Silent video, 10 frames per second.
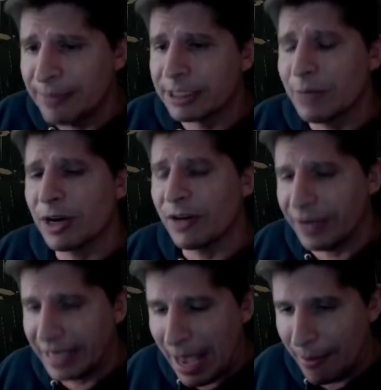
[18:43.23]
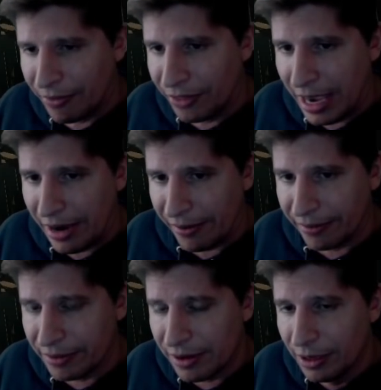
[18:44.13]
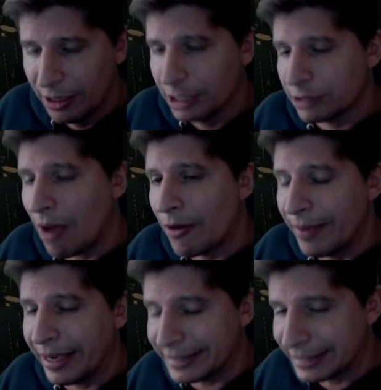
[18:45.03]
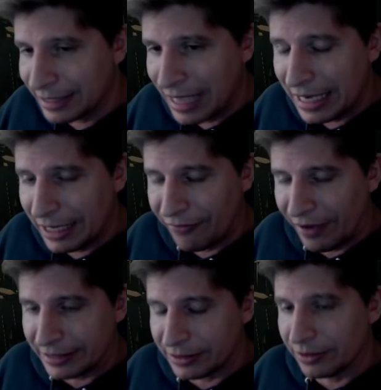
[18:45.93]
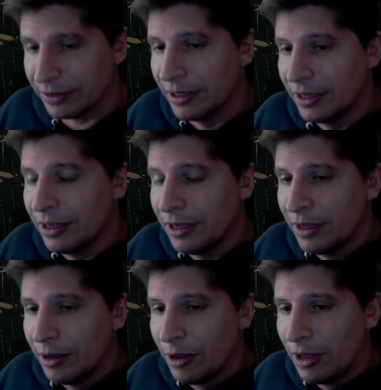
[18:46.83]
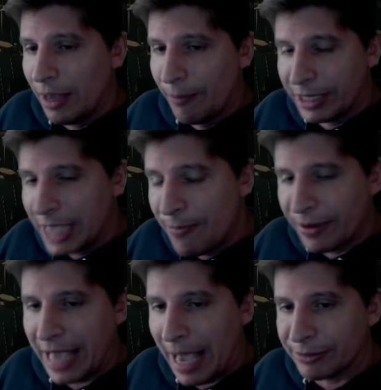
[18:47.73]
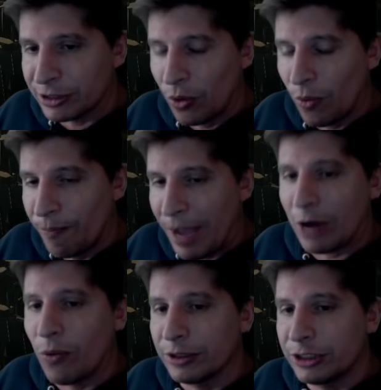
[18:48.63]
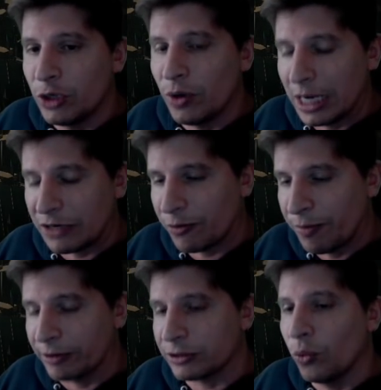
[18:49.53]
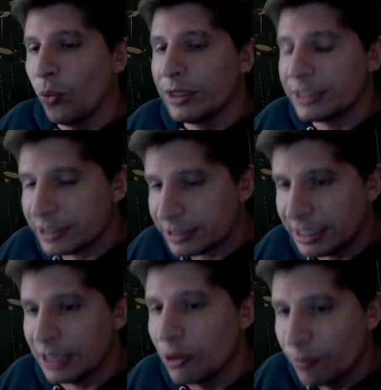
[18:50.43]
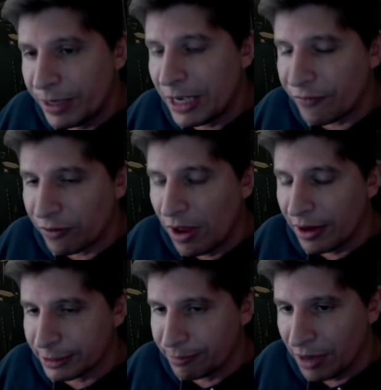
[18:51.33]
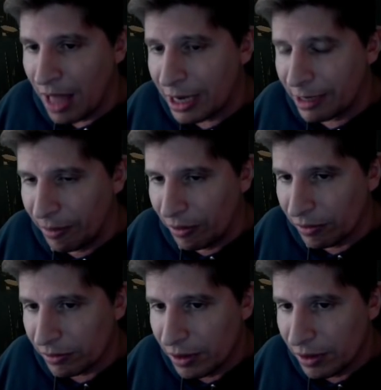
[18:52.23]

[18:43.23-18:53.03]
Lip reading: somewhat of a gap there. So I would make it slightly faster, but keep a gap. So back 1-2 electric burst would still be flawless blockable,